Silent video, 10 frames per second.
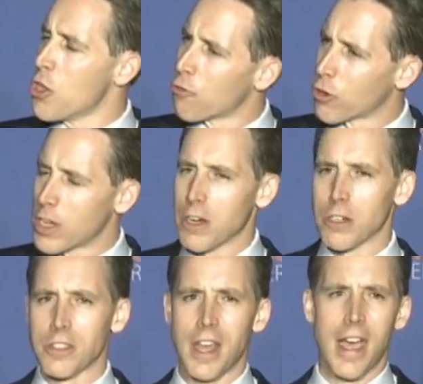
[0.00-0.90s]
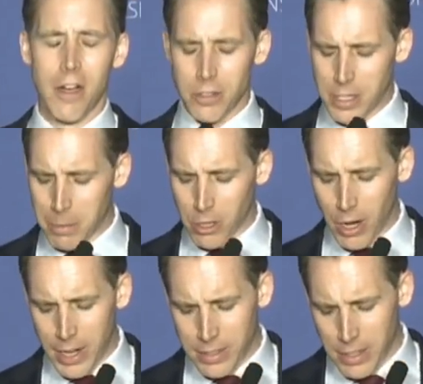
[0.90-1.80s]
For years now,
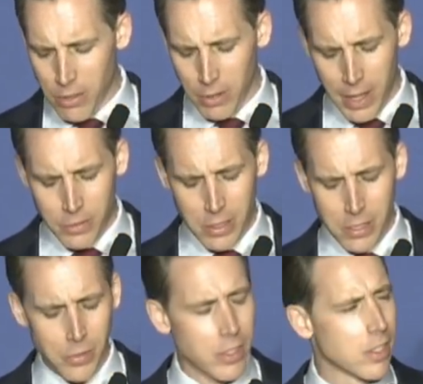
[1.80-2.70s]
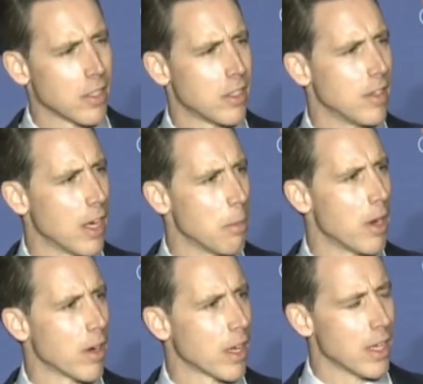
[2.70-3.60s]
Democrats and other leftists have insisted that
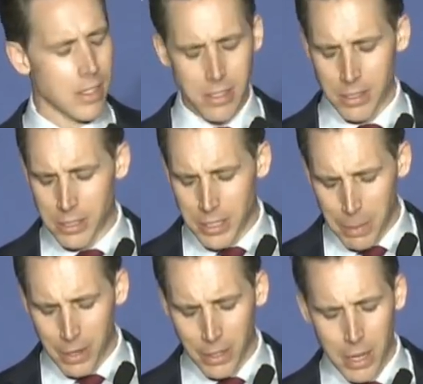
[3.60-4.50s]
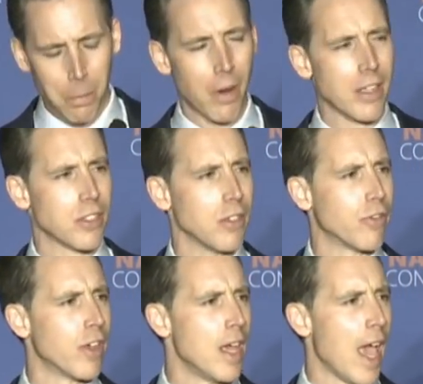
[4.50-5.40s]
America is systemically
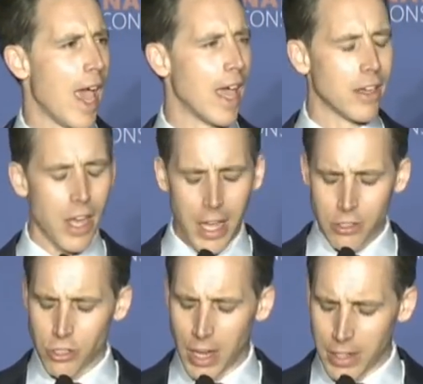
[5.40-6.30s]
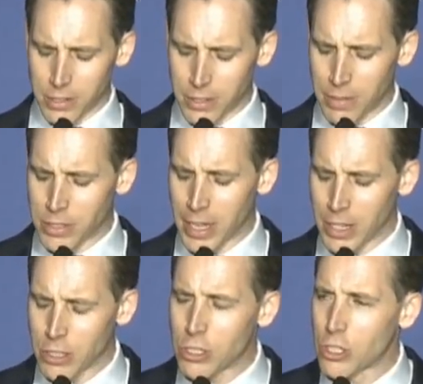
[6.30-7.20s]
oppressive and unjust. They've said
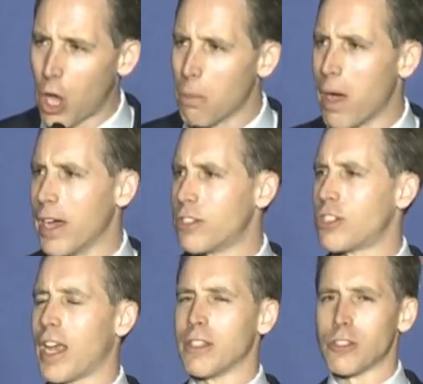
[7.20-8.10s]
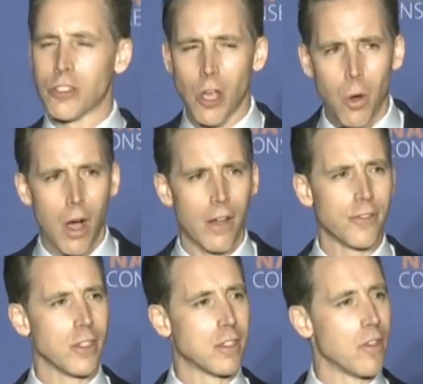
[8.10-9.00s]
it so much and so
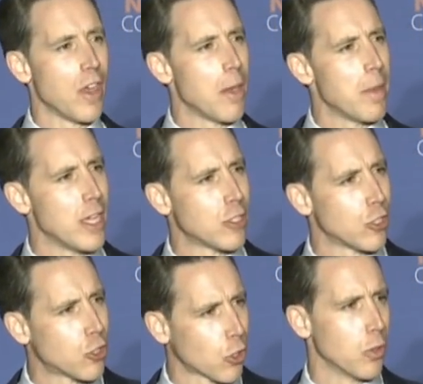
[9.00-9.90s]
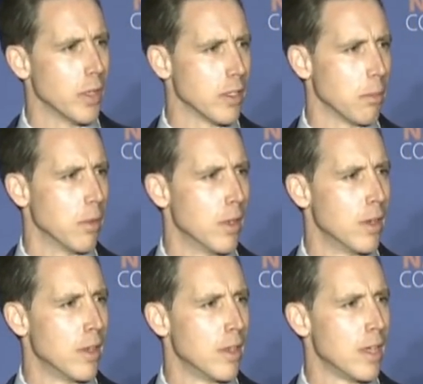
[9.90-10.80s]
often, to them it's a truism.
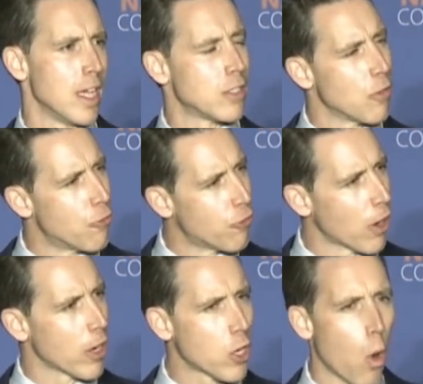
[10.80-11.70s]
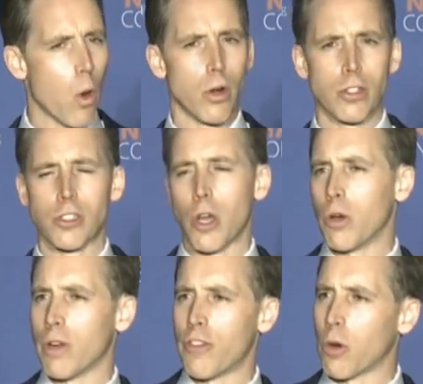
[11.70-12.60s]
It's the very
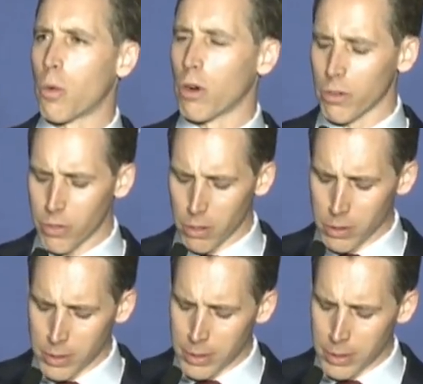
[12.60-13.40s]
cornerstone of their worldview.